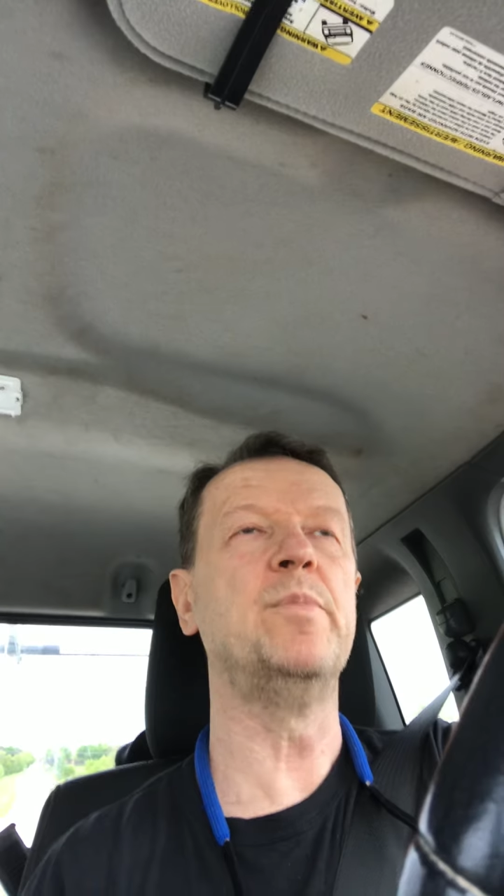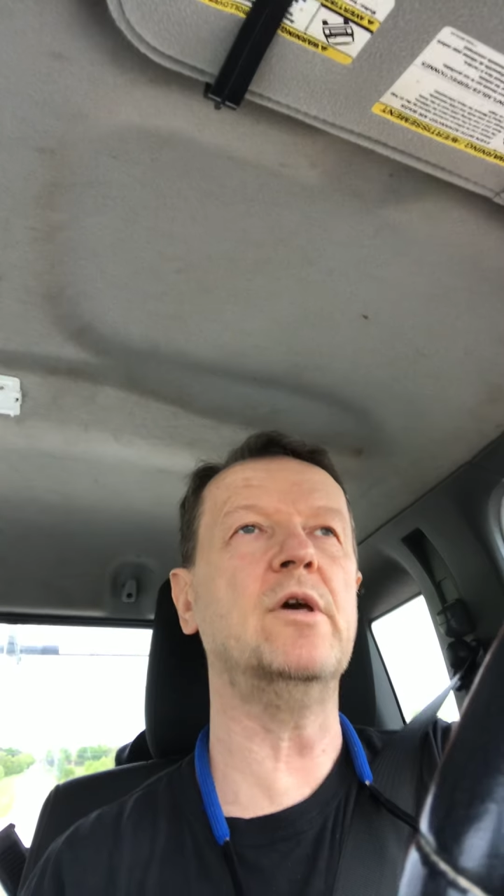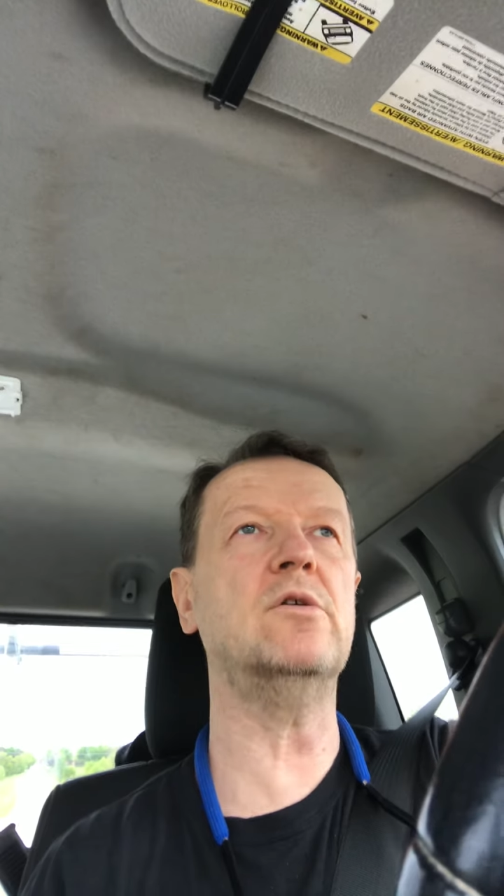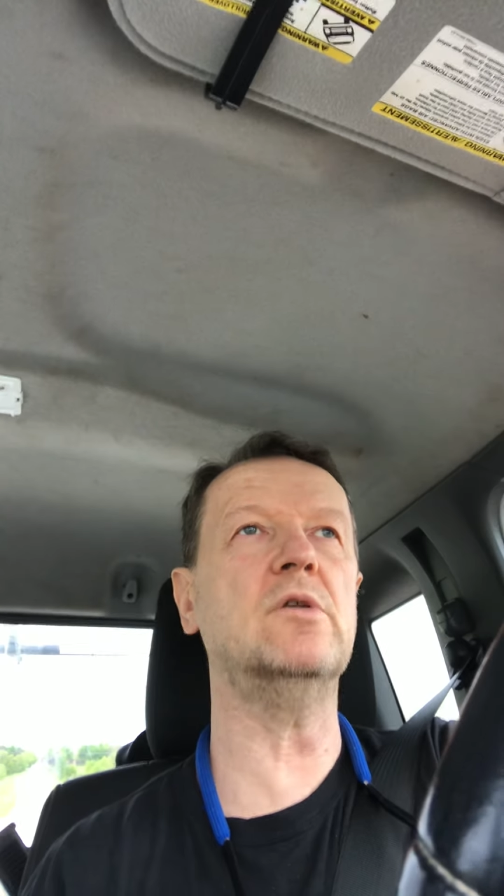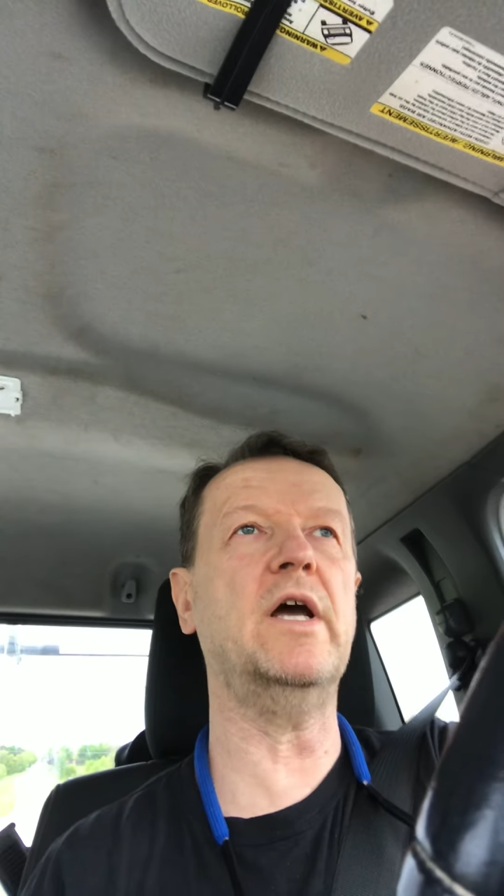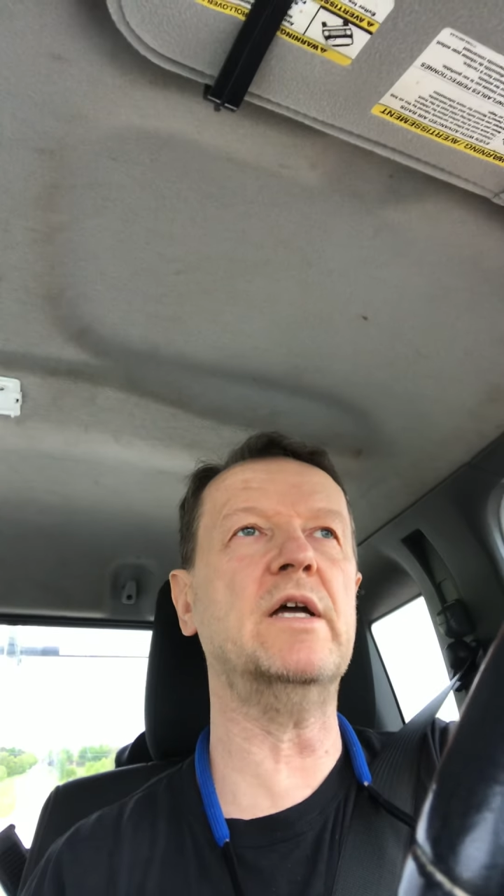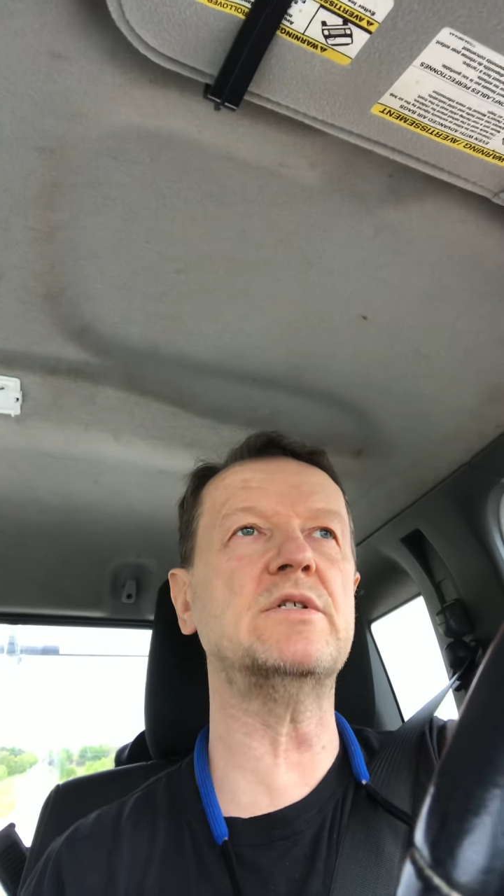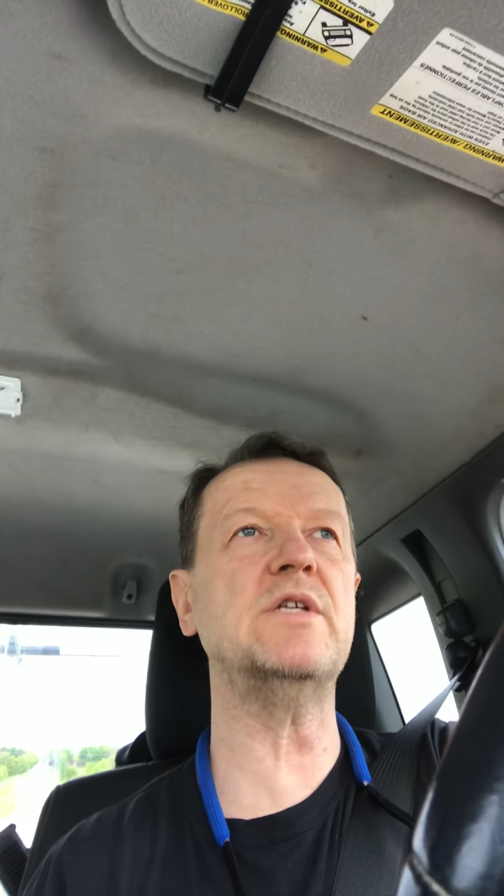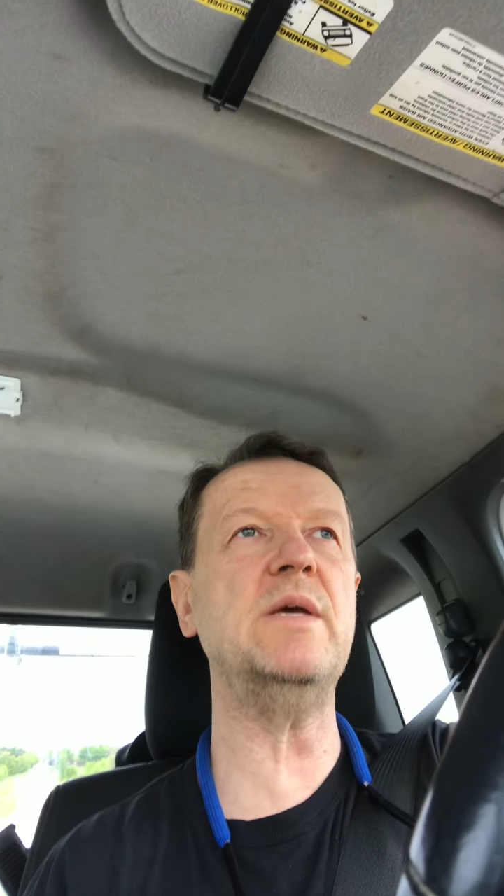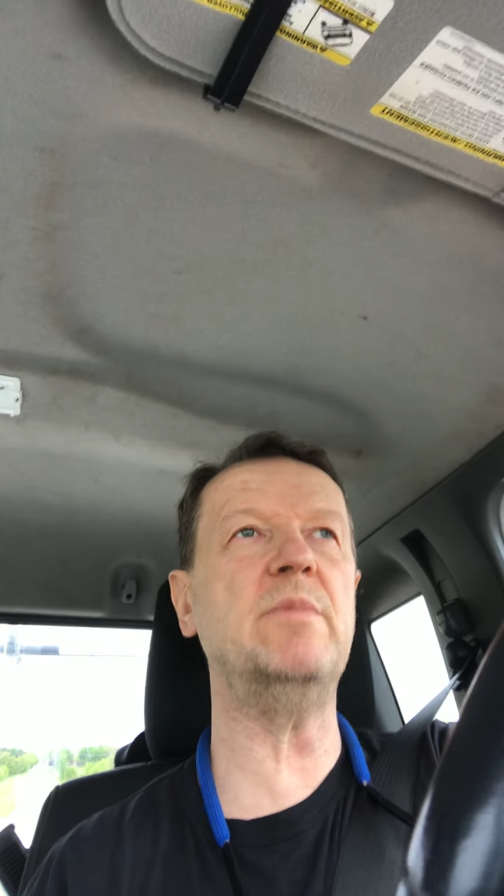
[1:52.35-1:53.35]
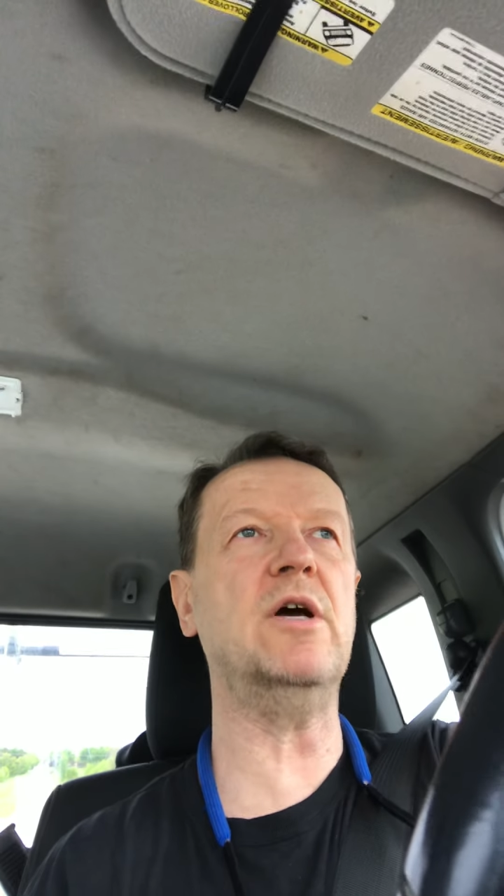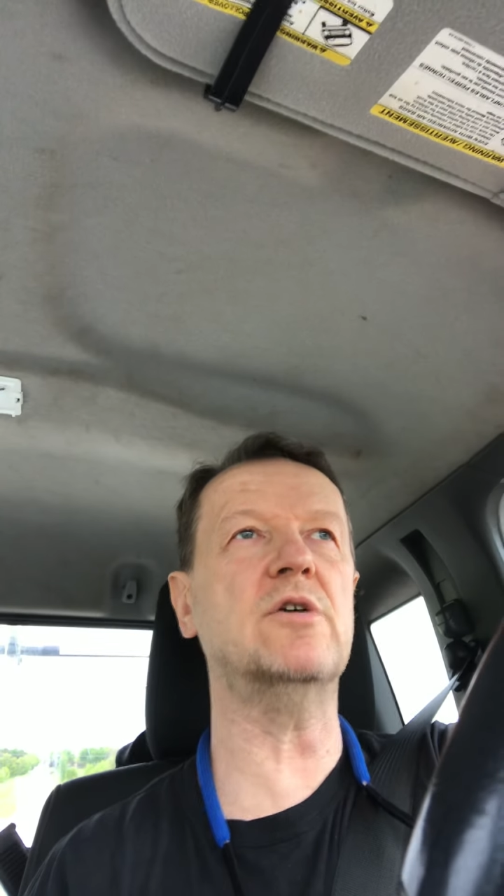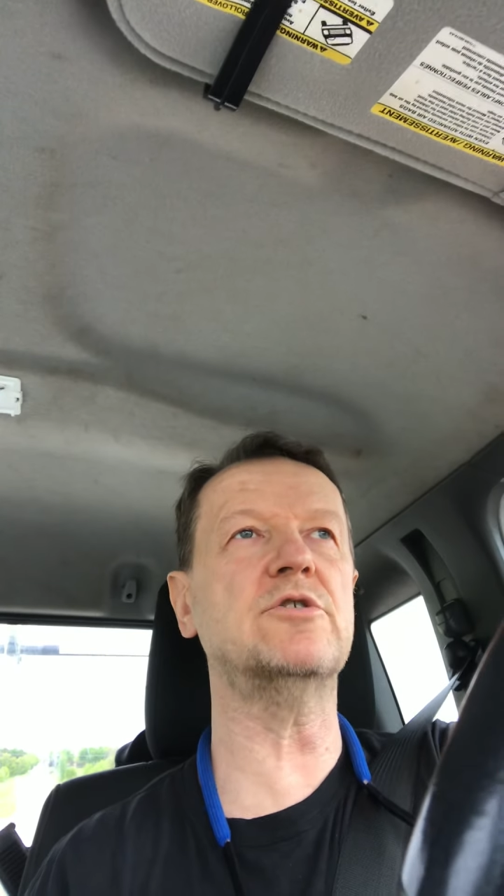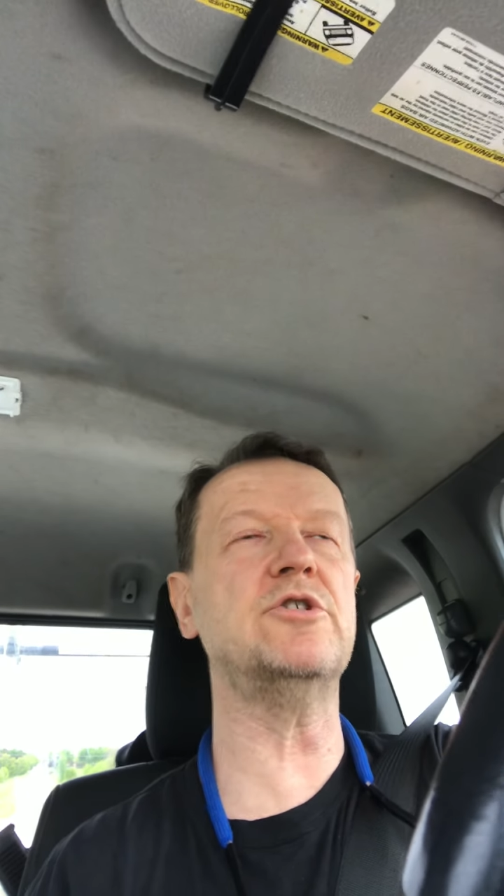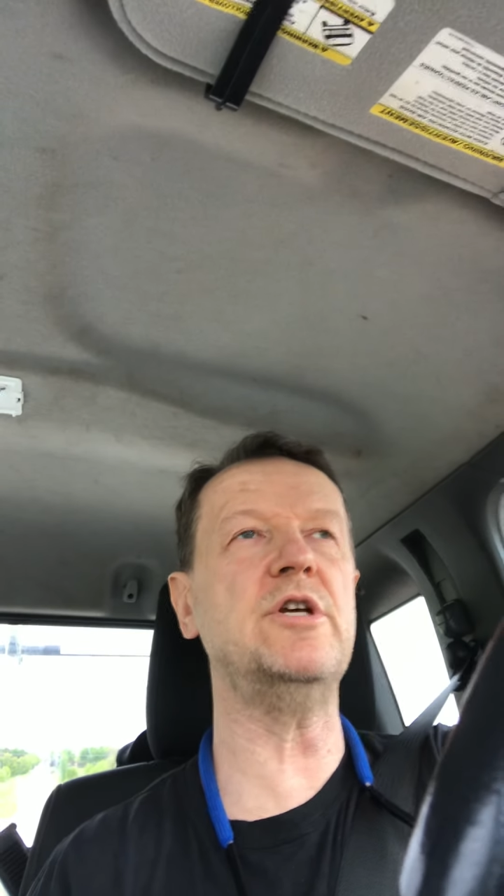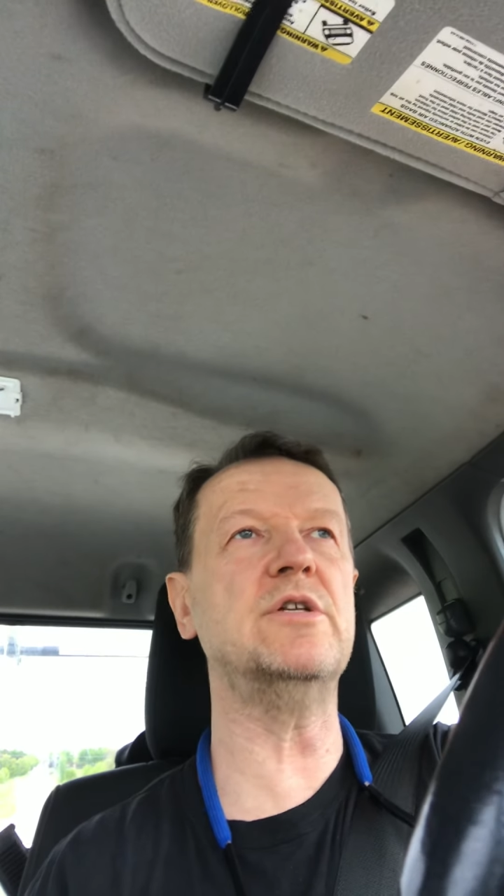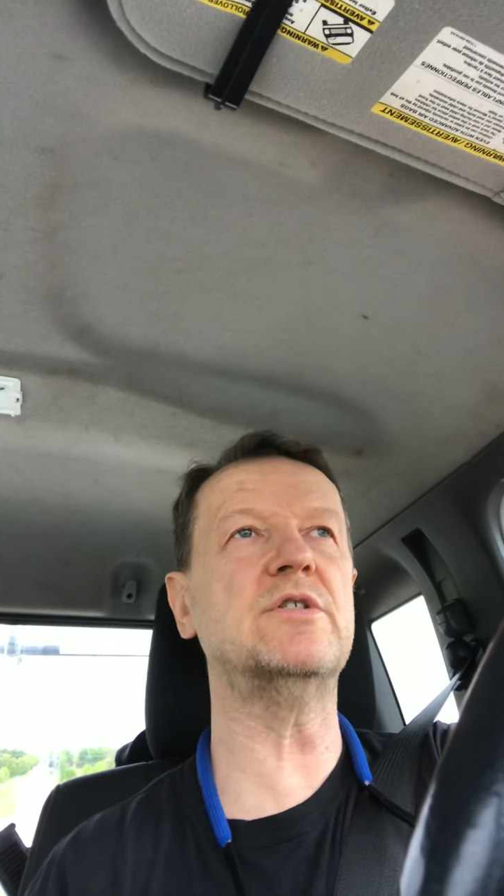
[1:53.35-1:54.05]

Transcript: Then the last email she